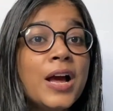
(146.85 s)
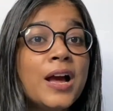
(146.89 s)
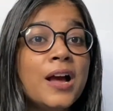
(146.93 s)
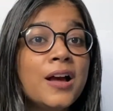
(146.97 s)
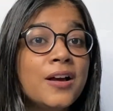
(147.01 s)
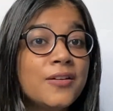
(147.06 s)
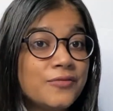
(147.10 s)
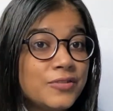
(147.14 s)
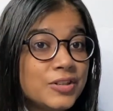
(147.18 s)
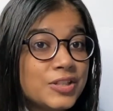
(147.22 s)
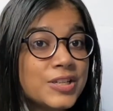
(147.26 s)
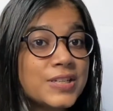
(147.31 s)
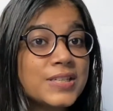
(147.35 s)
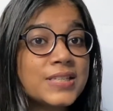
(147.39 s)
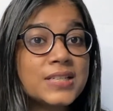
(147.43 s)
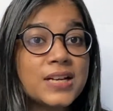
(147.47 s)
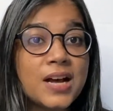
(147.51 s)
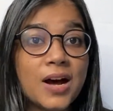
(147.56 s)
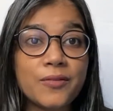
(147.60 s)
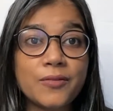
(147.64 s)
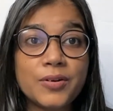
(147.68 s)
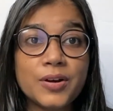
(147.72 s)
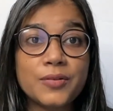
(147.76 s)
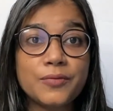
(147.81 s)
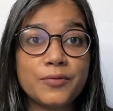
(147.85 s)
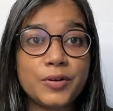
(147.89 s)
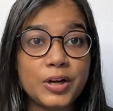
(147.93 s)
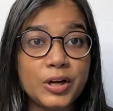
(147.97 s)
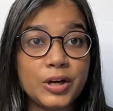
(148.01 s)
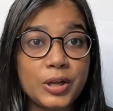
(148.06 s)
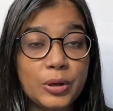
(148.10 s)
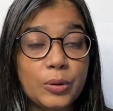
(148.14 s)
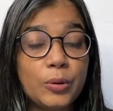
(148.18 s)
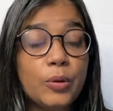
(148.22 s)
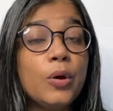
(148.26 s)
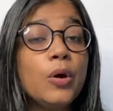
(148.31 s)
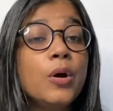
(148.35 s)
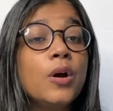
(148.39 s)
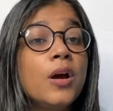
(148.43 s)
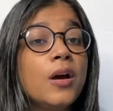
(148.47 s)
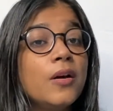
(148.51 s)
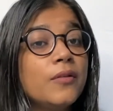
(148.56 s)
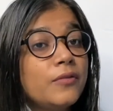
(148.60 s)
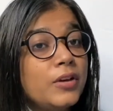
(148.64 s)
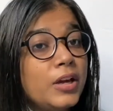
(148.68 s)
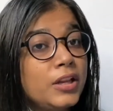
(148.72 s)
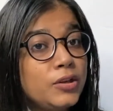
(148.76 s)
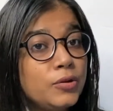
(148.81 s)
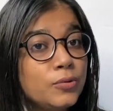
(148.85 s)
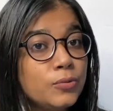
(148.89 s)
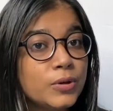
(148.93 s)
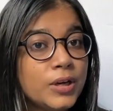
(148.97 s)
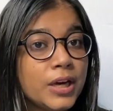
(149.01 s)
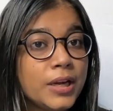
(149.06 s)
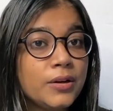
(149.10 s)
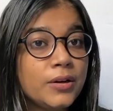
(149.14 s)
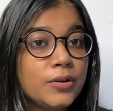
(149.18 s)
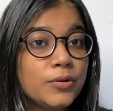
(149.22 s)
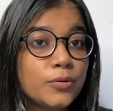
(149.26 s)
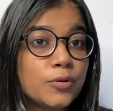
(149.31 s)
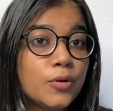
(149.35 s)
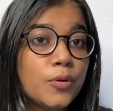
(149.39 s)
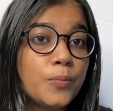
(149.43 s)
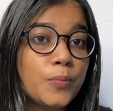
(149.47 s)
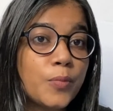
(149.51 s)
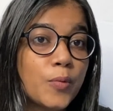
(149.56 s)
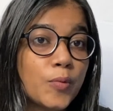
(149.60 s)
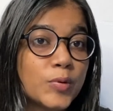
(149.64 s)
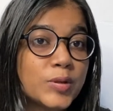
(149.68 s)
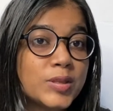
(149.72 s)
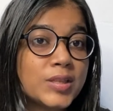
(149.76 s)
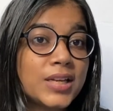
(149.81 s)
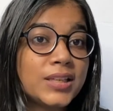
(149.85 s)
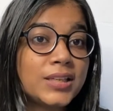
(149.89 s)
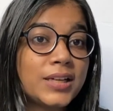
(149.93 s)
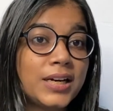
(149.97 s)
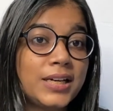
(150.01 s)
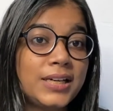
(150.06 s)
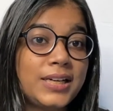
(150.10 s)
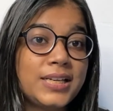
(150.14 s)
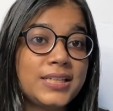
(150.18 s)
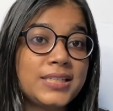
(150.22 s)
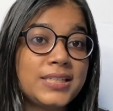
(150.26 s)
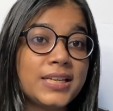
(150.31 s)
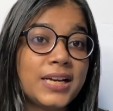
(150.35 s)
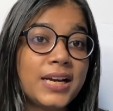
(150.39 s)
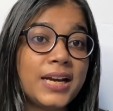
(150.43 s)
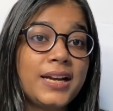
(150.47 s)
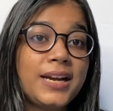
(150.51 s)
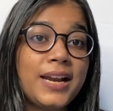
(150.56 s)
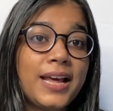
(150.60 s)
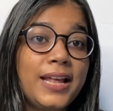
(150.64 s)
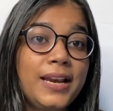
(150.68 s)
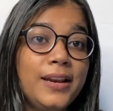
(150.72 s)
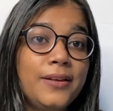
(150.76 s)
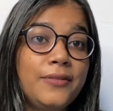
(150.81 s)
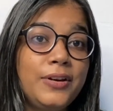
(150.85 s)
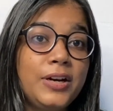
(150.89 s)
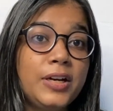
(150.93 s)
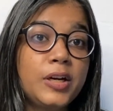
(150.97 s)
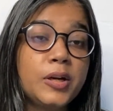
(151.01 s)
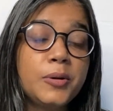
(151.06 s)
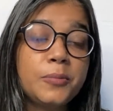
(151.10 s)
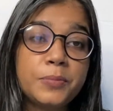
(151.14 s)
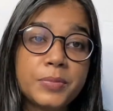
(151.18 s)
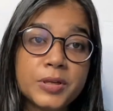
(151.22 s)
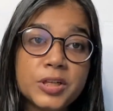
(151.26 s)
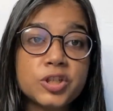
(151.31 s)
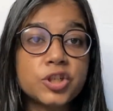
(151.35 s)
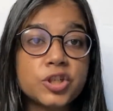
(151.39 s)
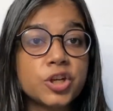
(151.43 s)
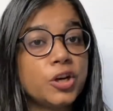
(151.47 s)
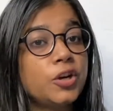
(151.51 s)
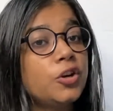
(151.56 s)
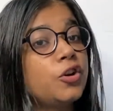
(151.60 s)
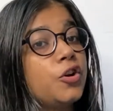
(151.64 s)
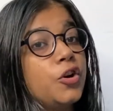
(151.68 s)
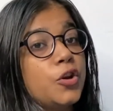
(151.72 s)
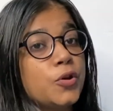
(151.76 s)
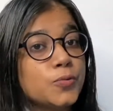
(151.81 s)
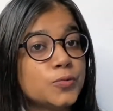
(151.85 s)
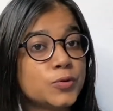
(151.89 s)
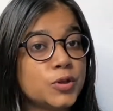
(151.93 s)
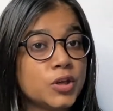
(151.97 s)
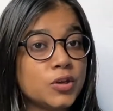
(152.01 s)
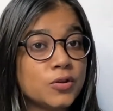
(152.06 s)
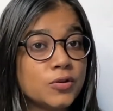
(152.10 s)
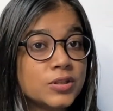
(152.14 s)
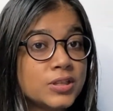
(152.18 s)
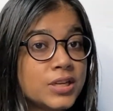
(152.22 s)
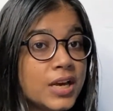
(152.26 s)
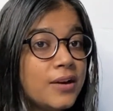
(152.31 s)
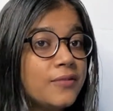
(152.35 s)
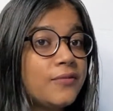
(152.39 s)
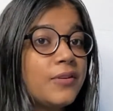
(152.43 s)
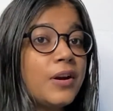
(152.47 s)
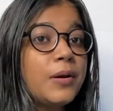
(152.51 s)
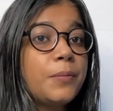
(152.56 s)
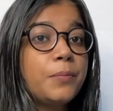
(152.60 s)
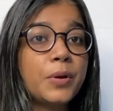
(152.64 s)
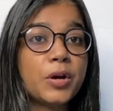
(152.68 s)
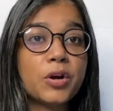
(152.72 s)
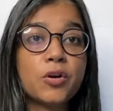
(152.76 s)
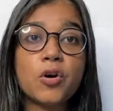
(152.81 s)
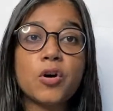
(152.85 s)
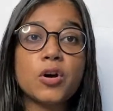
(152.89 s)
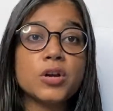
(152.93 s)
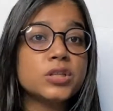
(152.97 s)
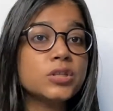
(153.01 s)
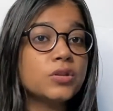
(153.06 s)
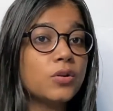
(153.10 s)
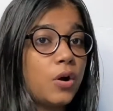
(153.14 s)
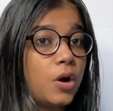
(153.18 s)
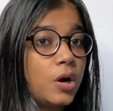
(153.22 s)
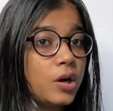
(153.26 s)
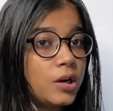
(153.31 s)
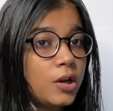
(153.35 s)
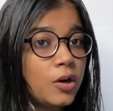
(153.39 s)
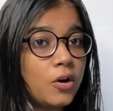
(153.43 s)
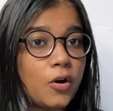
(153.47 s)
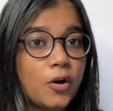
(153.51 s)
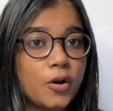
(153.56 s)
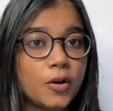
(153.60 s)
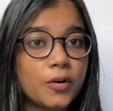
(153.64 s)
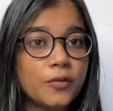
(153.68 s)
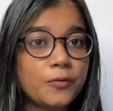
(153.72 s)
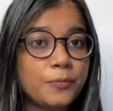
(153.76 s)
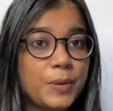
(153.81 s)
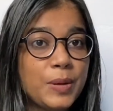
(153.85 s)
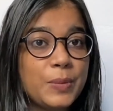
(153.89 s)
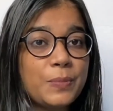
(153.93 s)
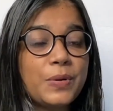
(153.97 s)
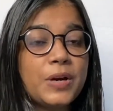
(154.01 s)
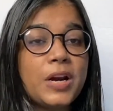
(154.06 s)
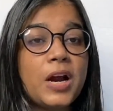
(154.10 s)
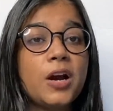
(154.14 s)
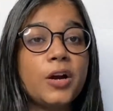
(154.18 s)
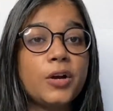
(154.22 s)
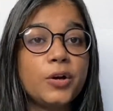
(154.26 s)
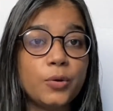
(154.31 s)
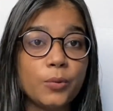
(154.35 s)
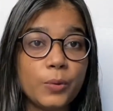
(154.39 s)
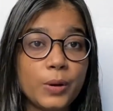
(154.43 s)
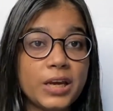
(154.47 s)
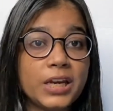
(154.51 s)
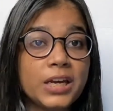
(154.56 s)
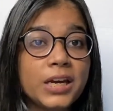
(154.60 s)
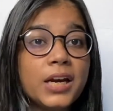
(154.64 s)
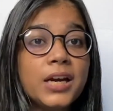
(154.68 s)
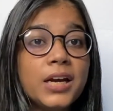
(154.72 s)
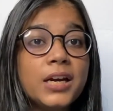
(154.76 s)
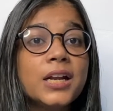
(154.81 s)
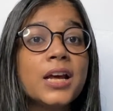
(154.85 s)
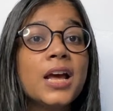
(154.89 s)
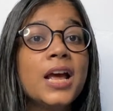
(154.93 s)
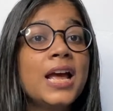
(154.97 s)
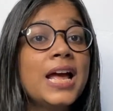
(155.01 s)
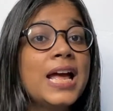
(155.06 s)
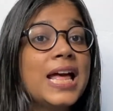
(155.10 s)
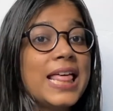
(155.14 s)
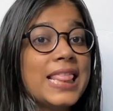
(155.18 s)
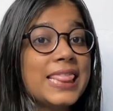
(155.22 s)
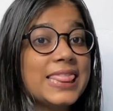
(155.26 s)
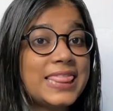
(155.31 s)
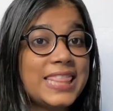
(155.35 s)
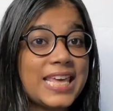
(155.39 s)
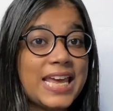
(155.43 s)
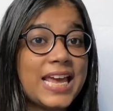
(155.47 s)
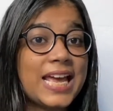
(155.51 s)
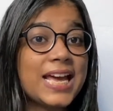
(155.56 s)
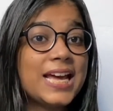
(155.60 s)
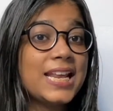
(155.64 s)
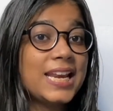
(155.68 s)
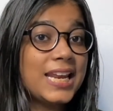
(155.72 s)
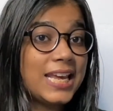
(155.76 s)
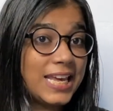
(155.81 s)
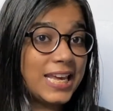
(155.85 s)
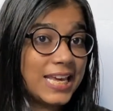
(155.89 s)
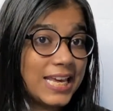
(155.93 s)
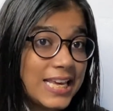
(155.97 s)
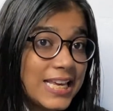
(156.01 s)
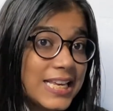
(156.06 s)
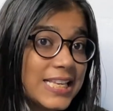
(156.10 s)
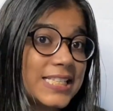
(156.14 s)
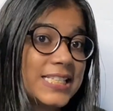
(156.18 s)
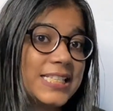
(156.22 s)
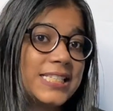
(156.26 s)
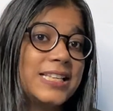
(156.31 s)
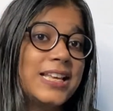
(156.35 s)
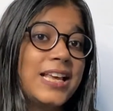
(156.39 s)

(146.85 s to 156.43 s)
which is cover video, where you can, you know, post the 30 second elevator pitch introducing yourself. And because not a lot of people are doing it, there is